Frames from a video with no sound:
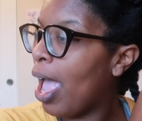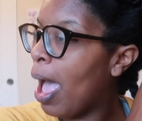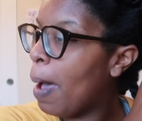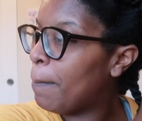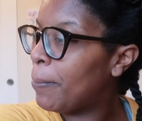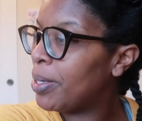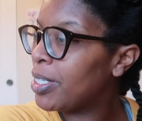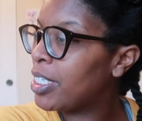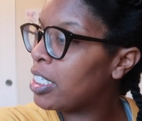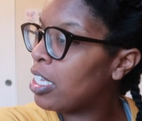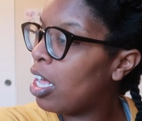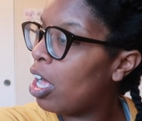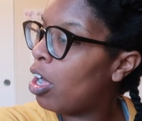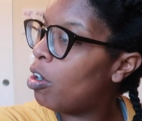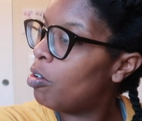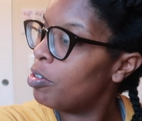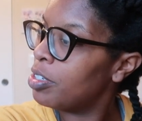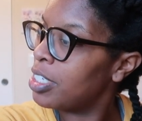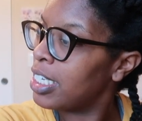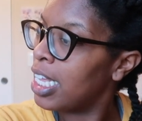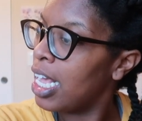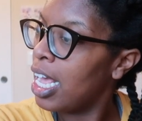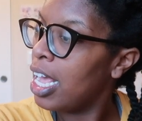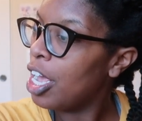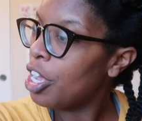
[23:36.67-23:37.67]

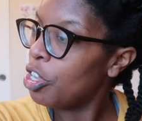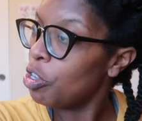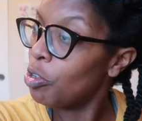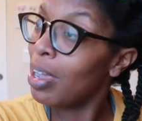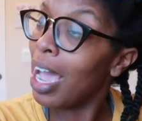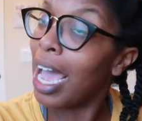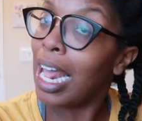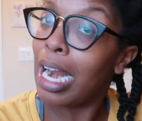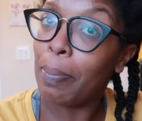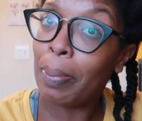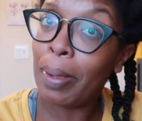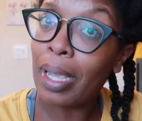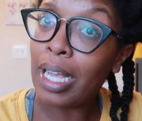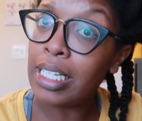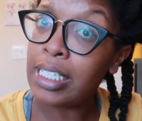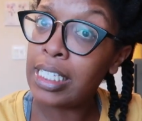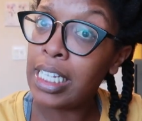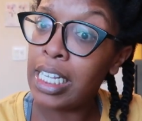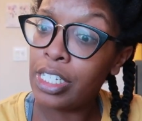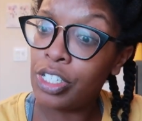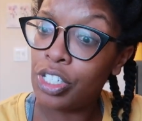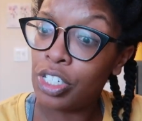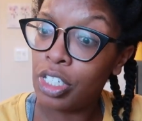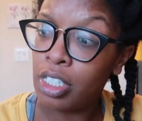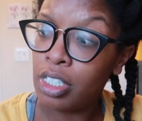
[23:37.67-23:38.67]
episodes, you gotta pay
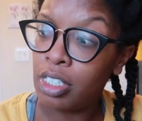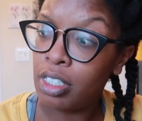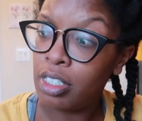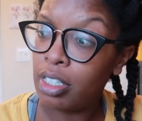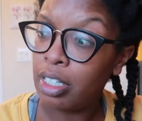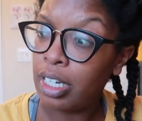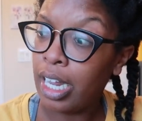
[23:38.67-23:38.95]
attention.